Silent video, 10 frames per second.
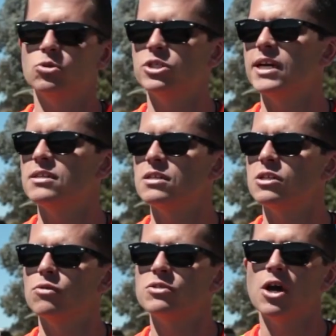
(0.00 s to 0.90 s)
chase
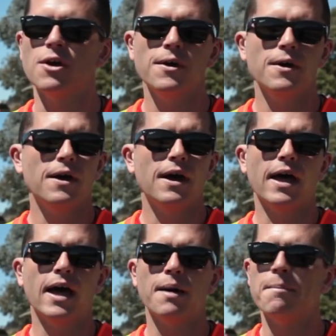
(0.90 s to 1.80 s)
itself. So
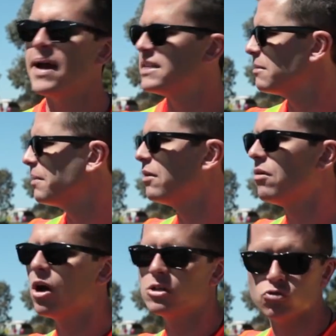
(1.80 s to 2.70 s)
amazing bit of
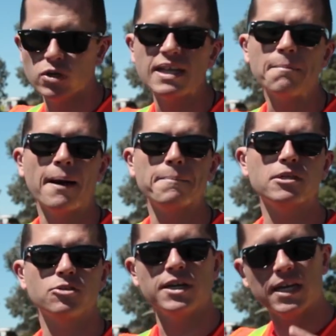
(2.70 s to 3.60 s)
roads, really bumpy
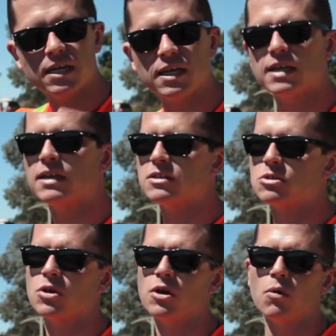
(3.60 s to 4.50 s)
through here.
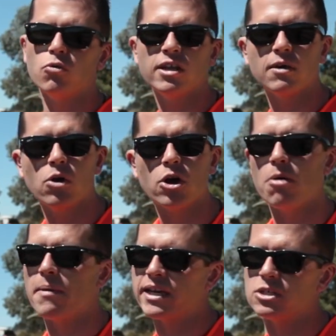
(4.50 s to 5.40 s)
You've got to really work
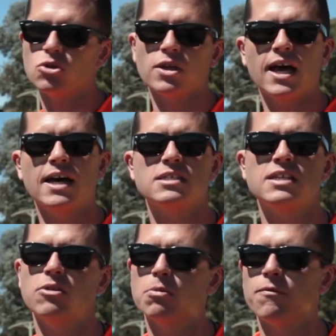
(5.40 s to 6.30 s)
on making sure the car's
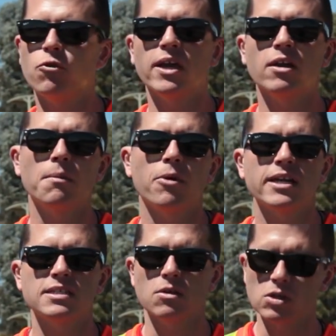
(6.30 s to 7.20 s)
settled before you get on the
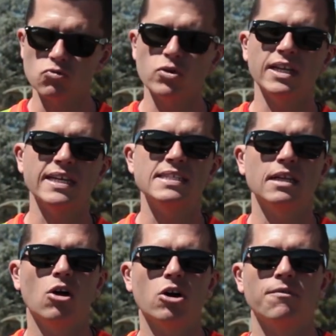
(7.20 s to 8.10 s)
brakes, otherwise it's really easy to lock that